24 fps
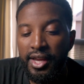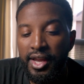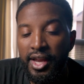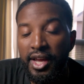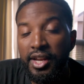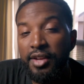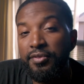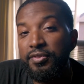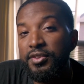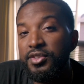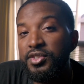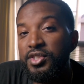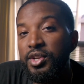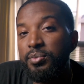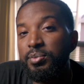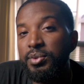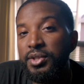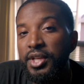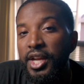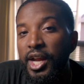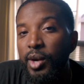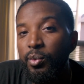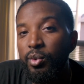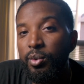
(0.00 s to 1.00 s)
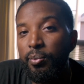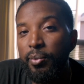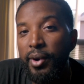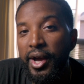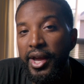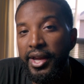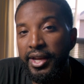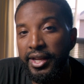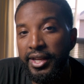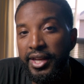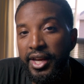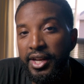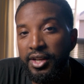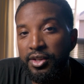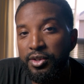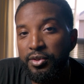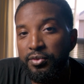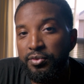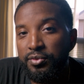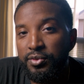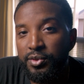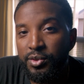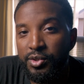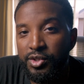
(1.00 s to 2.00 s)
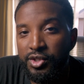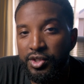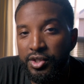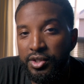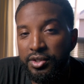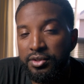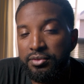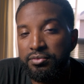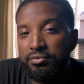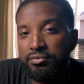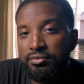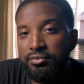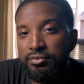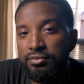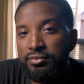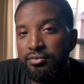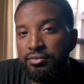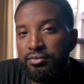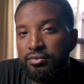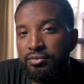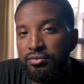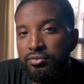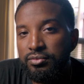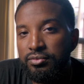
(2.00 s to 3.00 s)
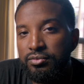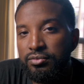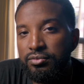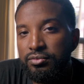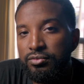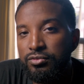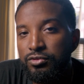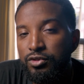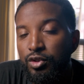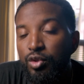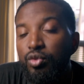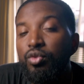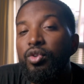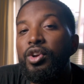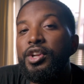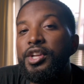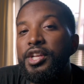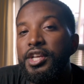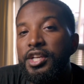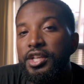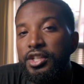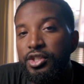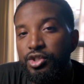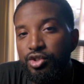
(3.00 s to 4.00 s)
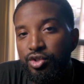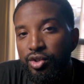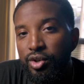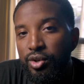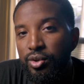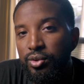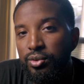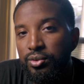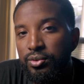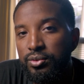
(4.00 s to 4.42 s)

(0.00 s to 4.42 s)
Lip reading: and if it's something that I would buy again in the future. Run the intro.